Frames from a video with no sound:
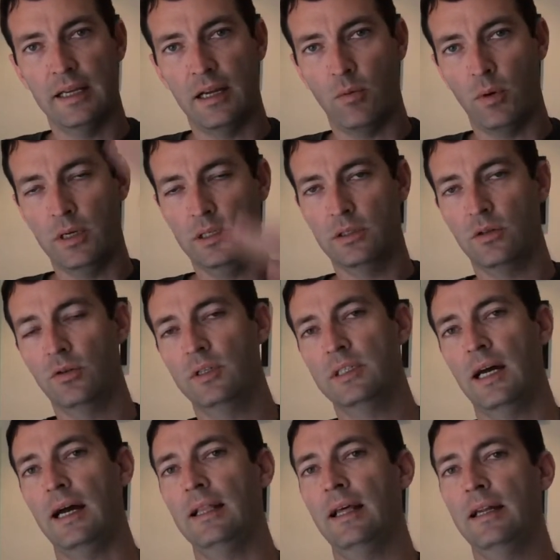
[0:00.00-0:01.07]
I wanted to go to
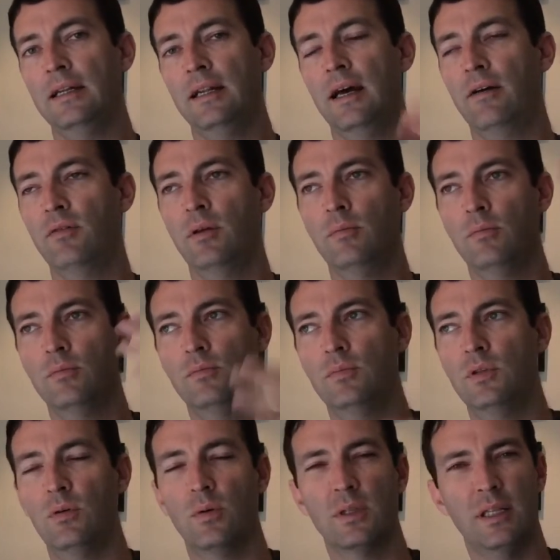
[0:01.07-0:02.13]
Thailand and have them
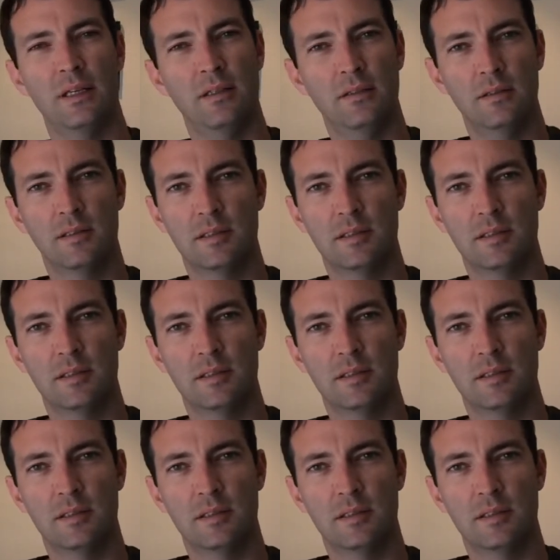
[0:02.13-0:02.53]
where they